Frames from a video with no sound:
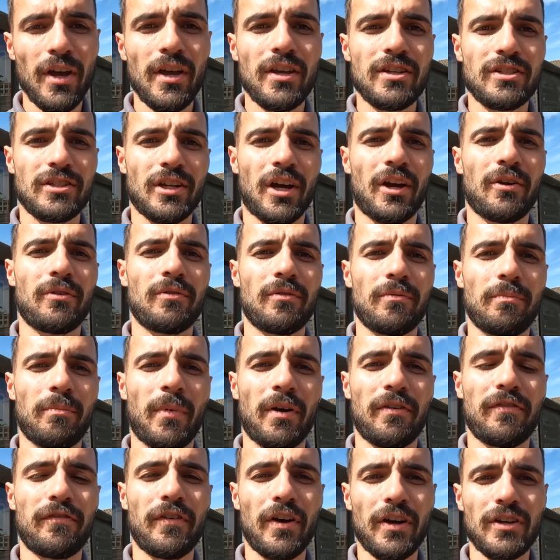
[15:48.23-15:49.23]
So
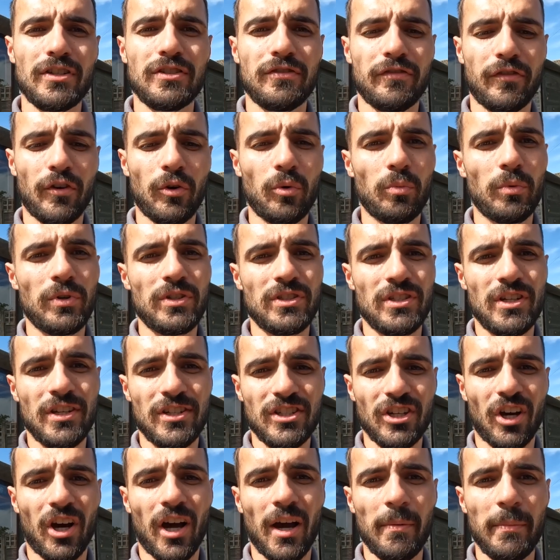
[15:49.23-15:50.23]
my first fault was the
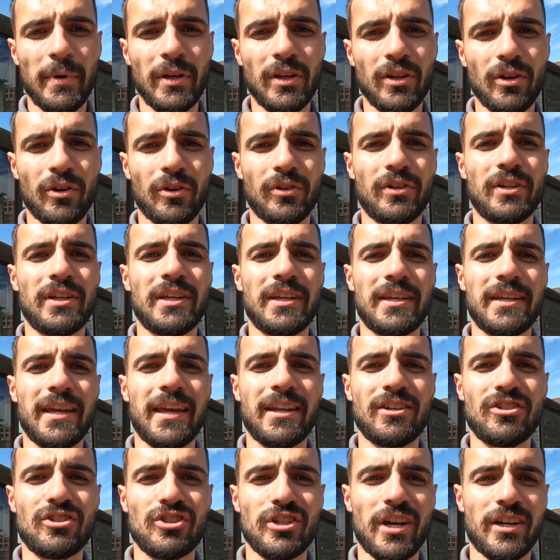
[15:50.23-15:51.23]
timing on the
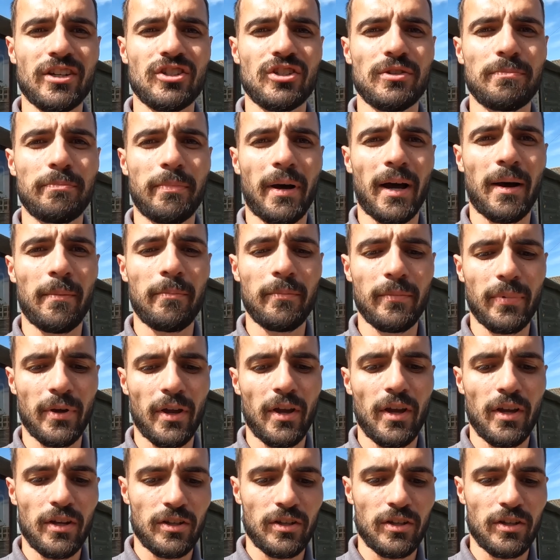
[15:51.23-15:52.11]
injection pump.